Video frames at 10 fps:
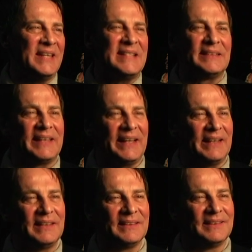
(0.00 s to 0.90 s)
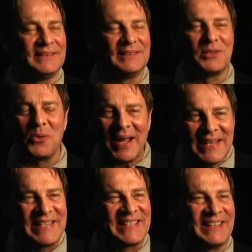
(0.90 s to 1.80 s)
easily,
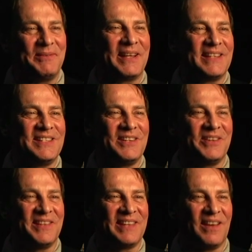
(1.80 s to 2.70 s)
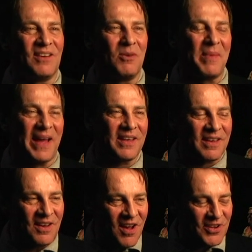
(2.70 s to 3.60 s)
quite easily, because you know you think, oh my
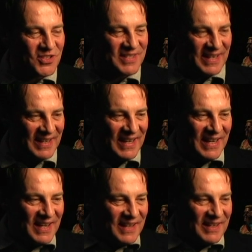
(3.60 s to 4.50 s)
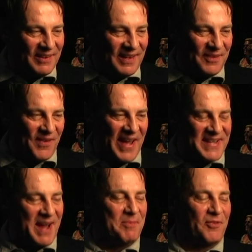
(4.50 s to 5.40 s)
gosh, that. If I
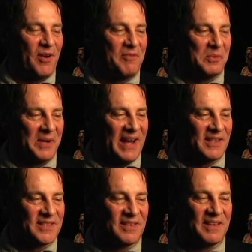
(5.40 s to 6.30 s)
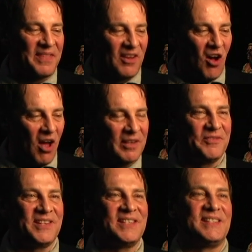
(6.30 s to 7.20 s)
die before everyone else, they're going to think all
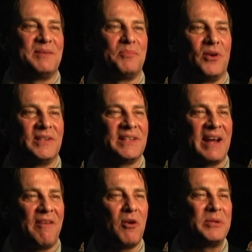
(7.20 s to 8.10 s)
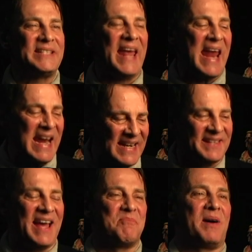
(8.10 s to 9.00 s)
of this is important, and I've always
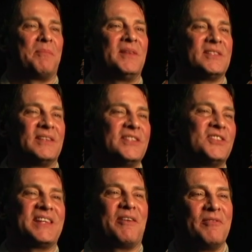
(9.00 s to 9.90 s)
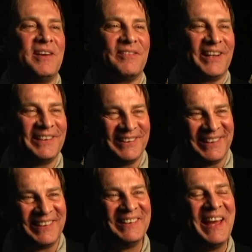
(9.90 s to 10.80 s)
hated that puppet, so let's just get rid of it, you
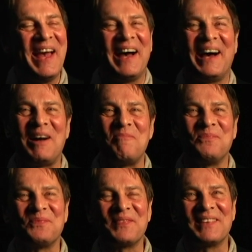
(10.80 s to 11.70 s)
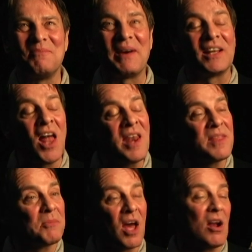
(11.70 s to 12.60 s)
know. Um, but a lot
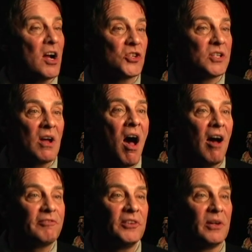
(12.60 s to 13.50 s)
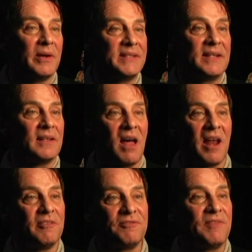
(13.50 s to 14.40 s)
of them got auctioned off, you know. I did a
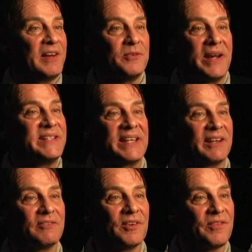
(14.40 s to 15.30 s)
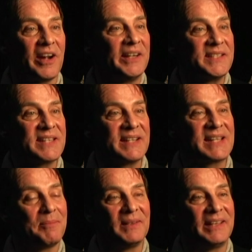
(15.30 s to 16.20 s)
lot of fundraising for various oh, things
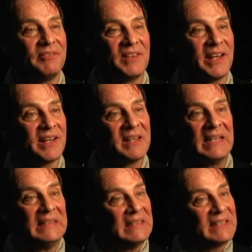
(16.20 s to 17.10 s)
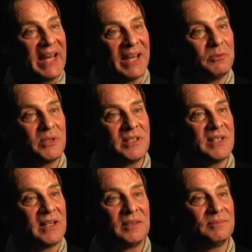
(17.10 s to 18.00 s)
okay. I believed in, and and
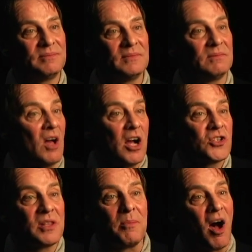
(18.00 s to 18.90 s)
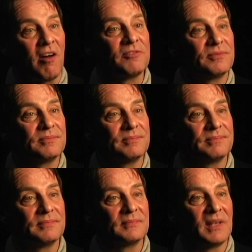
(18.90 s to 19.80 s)
would uh, okay. auction them off,
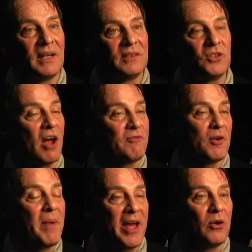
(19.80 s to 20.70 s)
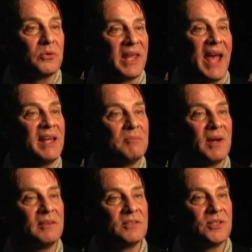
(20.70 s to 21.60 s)
uh, okay. not for my own gain,
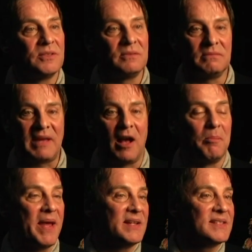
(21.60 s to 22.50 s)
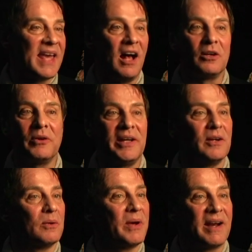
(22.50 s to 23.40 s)
but to help AIDS Calgary
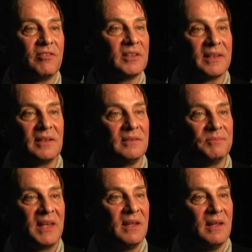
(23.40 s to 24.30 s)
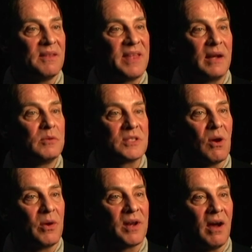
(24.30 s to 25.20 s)
or whatever little thing was
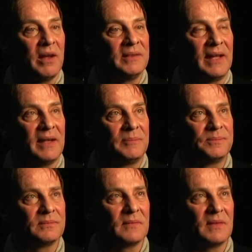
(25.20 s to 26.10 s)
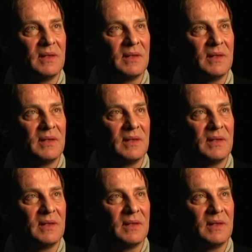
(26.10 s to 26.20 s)
going on. Um,